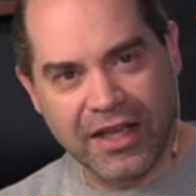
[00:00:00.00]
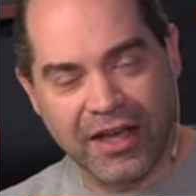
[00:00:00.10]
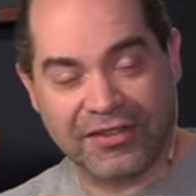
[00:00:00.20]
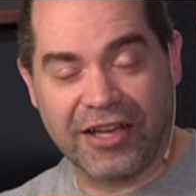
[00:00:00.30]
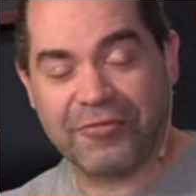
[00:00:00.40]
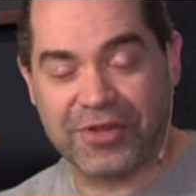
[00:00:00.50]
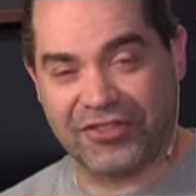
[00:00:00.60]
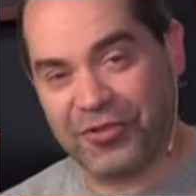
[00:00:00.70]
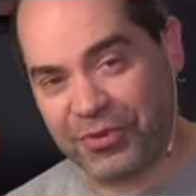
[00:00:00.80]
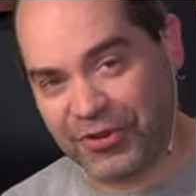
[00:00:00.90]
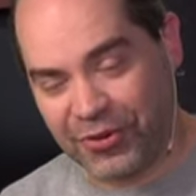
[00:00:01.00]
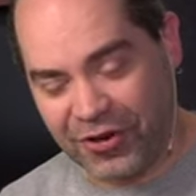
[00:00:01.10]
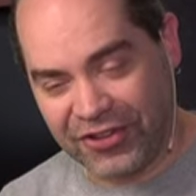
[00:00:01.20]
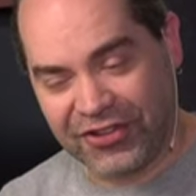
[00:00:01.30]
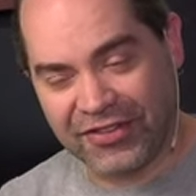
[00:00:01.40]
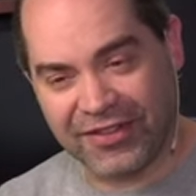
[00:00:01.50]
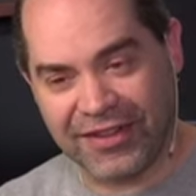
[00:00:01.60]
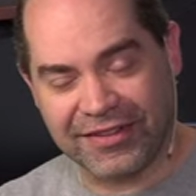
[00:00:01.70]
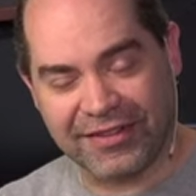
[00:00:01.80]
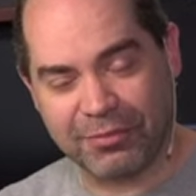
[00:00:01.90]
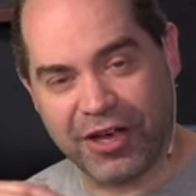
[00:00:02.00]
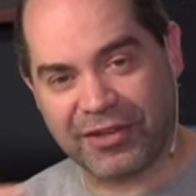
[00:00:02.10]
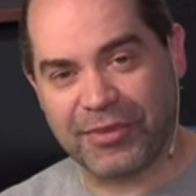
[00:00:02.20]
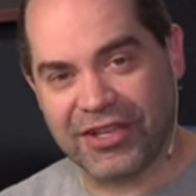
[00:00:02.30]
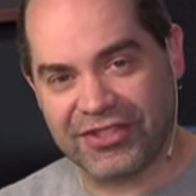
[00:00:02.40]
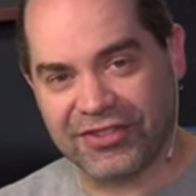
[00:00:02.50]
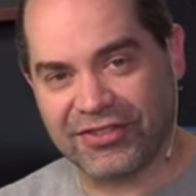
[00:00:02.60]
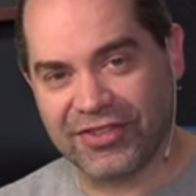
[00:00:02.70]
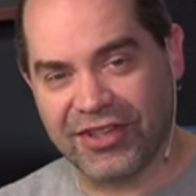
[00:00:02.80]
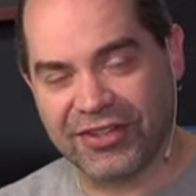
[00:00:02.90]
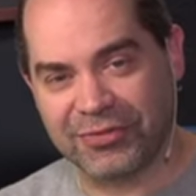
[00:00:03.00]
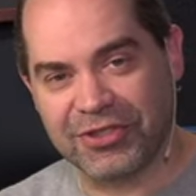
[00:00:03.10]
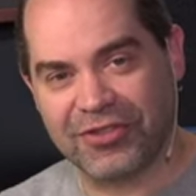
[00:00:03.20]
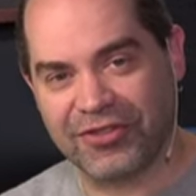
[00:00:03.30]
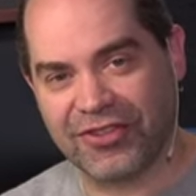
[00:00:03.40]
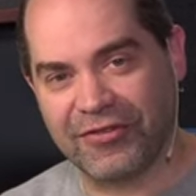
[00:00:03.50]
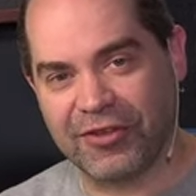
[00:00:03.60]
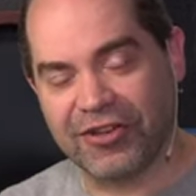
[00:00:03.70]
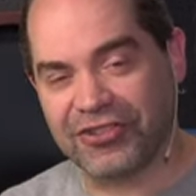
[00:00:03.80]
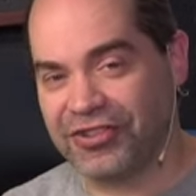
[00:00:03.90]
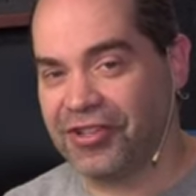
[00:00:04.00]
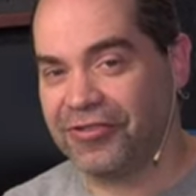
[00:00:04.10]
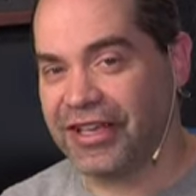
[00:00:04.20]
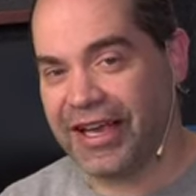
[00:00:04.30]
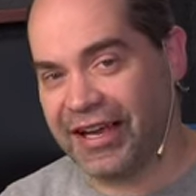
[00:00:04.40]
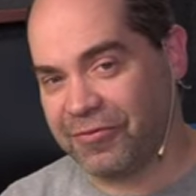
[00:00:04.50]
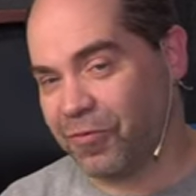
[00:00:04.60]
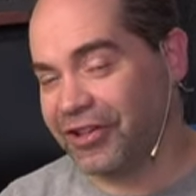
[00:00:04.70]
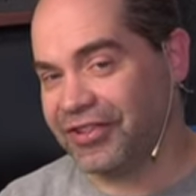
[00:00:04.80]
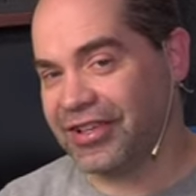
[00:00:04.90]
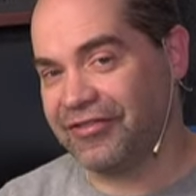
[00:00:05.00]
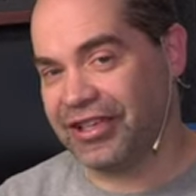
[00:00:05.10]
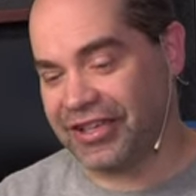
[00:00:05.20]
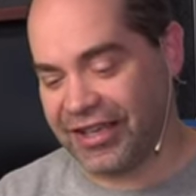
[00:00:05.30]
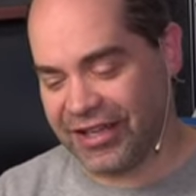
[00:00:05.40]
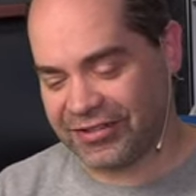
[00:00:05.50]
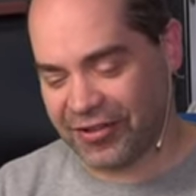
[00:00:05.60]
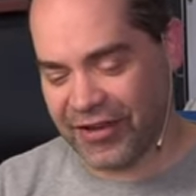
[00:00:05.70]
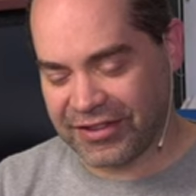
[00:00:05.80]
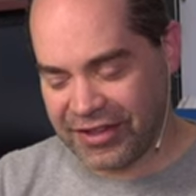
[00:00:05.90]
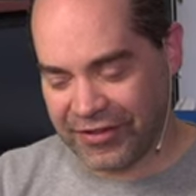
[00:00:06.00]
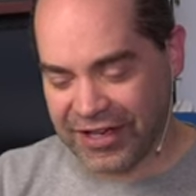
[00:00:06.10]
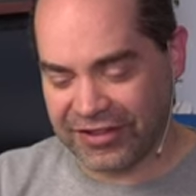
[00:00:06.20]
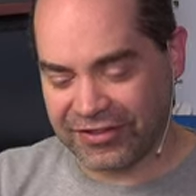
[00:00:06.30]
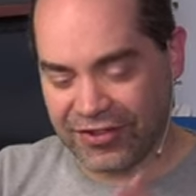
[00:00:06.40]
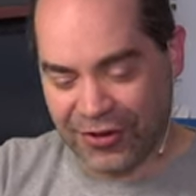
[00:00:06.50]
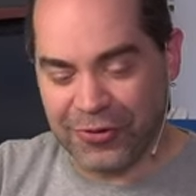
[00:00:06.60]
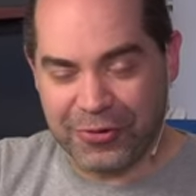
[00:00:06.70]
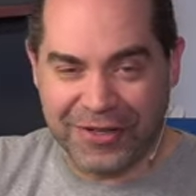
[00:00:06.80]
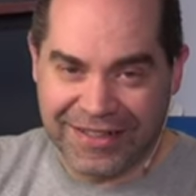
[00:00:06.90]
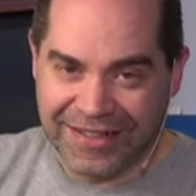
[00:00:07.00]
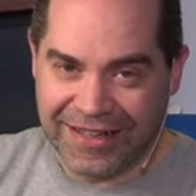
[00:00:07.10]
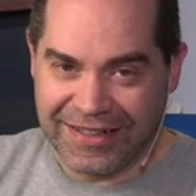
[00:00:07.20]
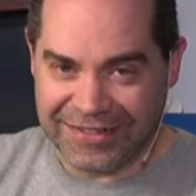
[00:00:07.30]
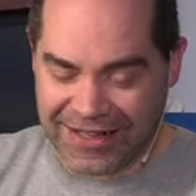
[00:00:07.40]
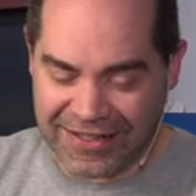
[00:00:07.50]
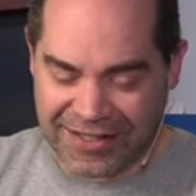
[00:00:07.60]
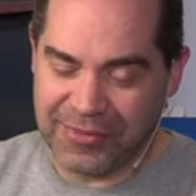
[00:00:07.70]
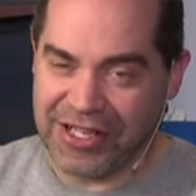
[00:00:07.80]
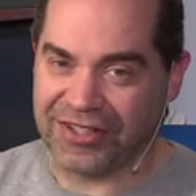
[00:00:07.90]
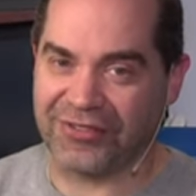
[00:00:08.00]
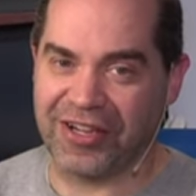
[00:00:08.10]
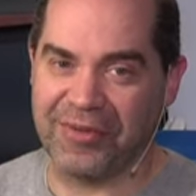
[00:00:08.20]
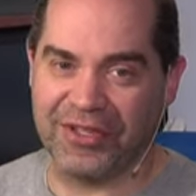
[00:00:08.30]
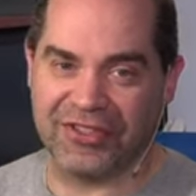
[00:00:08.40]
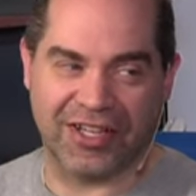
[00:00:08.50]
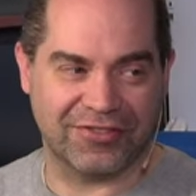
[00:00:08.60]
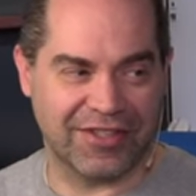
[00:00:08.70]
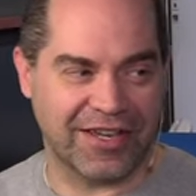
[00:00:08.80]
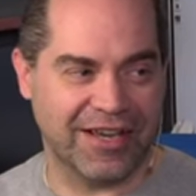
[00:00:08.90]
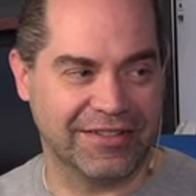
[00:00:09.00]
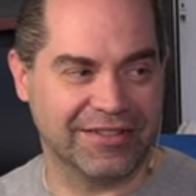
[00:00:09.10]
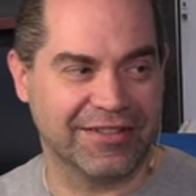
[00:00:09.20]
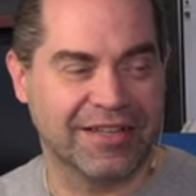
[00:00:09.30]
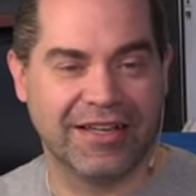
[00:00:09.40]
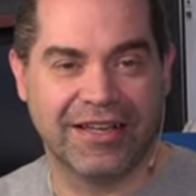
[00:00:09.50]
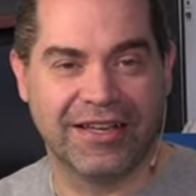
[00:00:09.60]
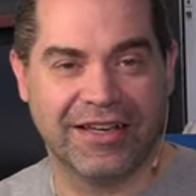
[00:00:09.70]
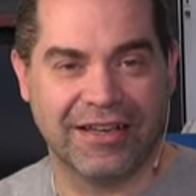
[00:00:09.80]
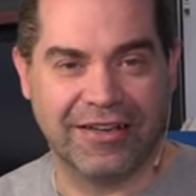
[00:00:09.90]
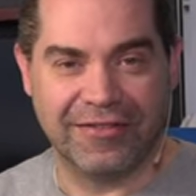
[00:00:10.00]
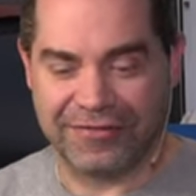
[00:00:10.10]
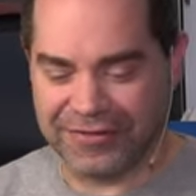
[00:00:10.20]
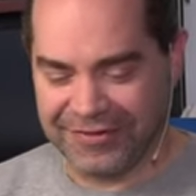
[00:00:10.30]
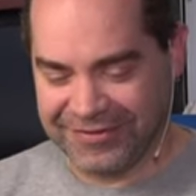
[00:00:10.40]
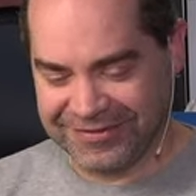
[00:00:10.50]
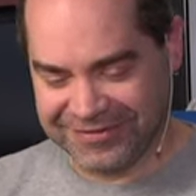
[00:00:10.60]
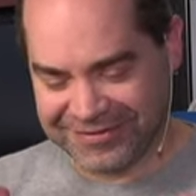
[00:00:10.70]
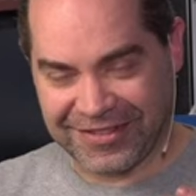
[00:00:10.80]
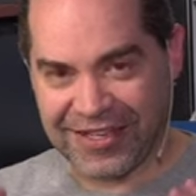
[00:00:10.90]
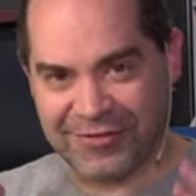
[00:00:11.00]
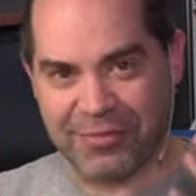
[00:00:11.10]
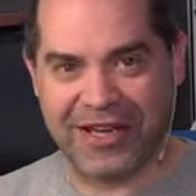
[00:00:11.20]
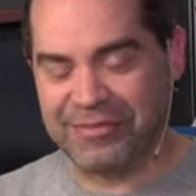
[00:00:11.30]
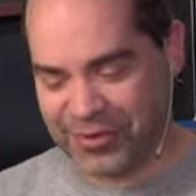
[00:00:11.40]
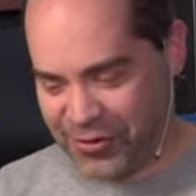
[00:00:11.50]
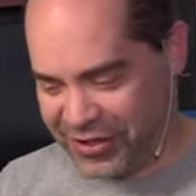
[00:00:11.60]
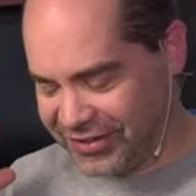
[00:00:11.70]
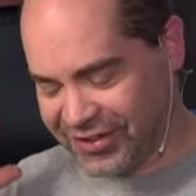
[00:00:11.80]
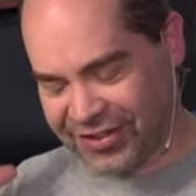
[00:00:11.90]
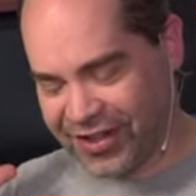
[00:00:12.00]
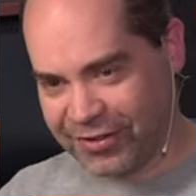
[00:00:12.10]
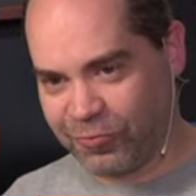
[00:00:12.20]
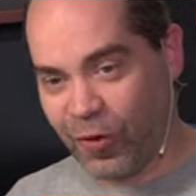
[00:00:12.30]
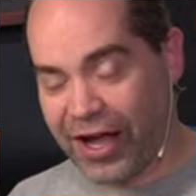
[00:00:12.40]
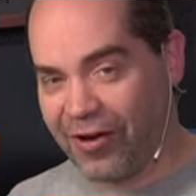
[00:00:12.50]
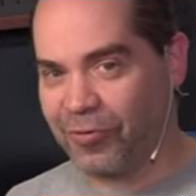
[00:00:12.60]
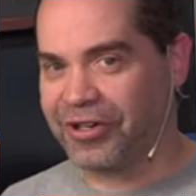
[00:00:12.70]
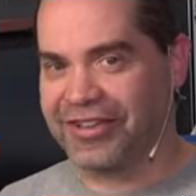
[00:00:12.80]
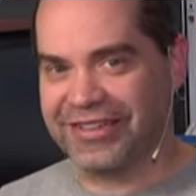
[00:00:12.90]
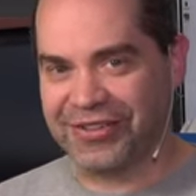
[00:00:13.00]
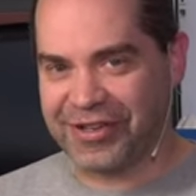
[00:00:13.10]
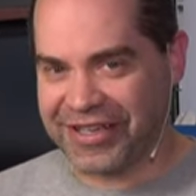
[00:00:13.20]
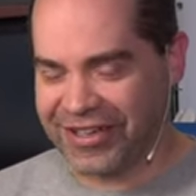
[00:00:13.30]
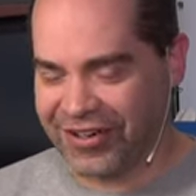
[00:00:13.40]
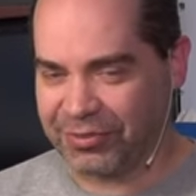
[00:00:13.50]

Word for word: Aside from the SuperSource, the, the Blackmagic uh, switchers have traditionally only had one D V E. So the fact that they've added two in the ATEM Mini Extreme is actually kind of kind of mind-blowing. It's like, wow, what are they doing here?